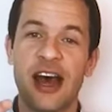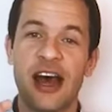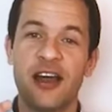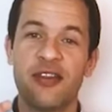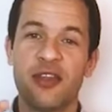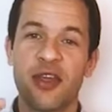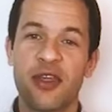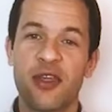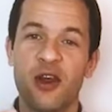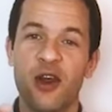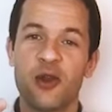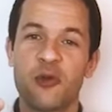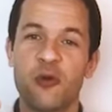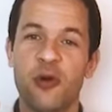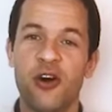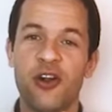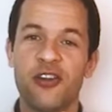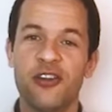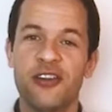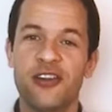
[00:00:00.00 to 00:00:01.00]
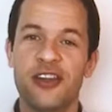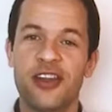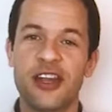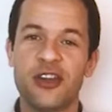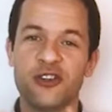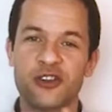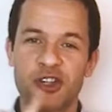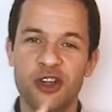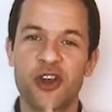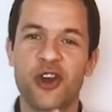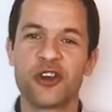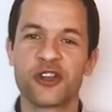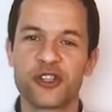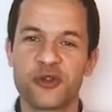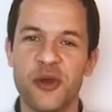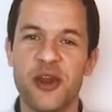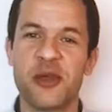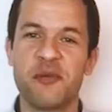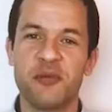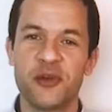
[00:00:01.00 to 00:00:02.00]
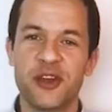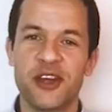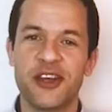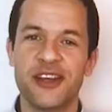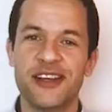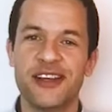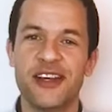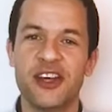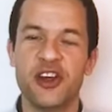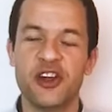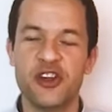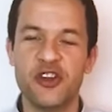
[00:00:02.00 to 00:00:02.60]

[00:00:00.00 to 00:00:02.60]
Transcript: And the third one, it doesn't cost you any money.